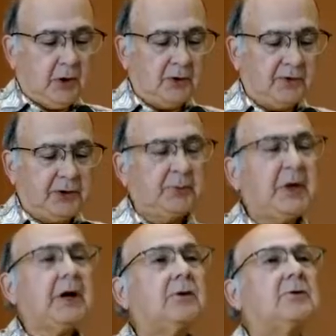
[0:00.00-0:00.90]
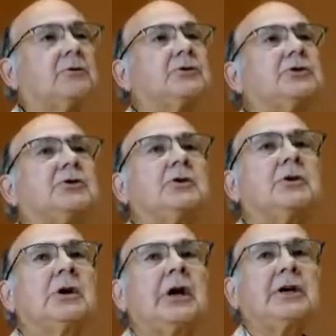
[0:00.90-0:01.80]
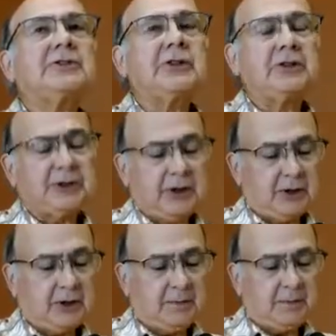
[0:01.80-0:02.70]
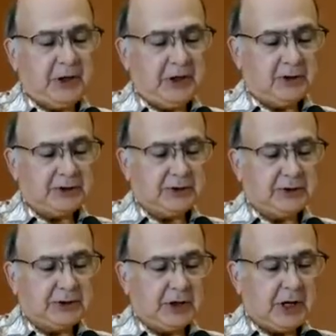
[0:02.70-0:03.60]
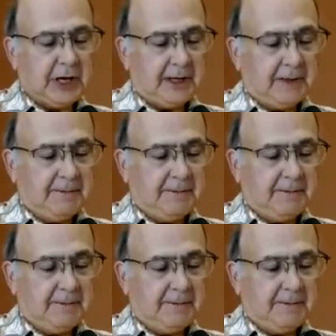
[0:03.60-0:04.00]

over the mountains as the sun pinks the sky.